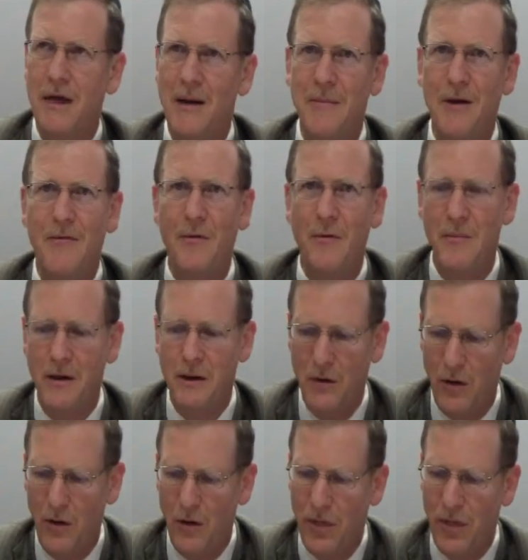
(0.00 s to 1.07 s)
coming from the
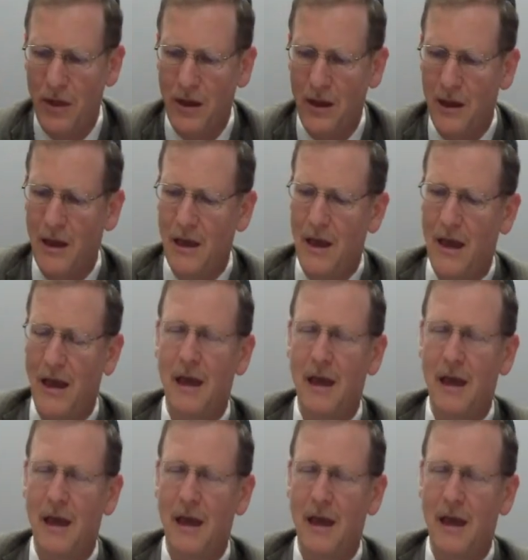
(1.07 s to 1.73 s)
north, right.